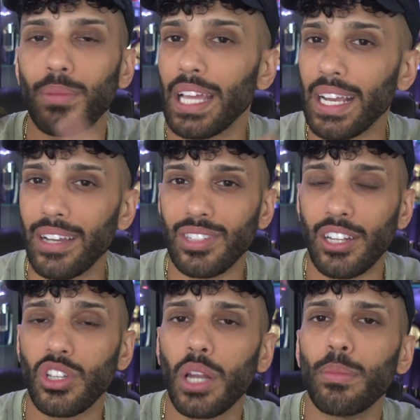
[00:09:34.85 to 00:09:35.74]
but like I
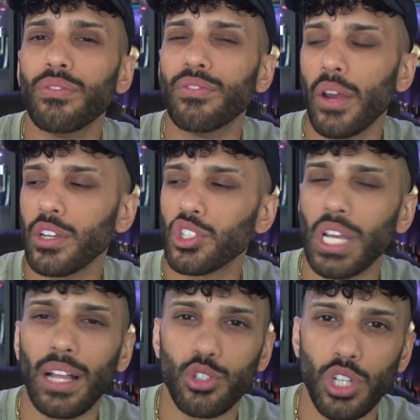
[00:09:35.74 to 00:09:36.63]
said, it's going to be very
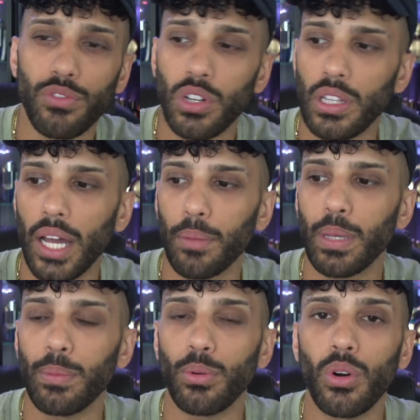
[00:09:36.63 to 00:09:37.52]
challenging for a lot of
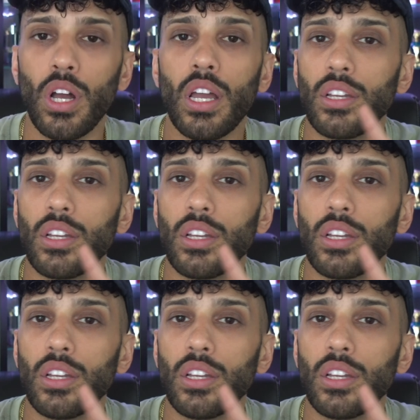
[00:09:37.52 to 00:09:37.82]
people.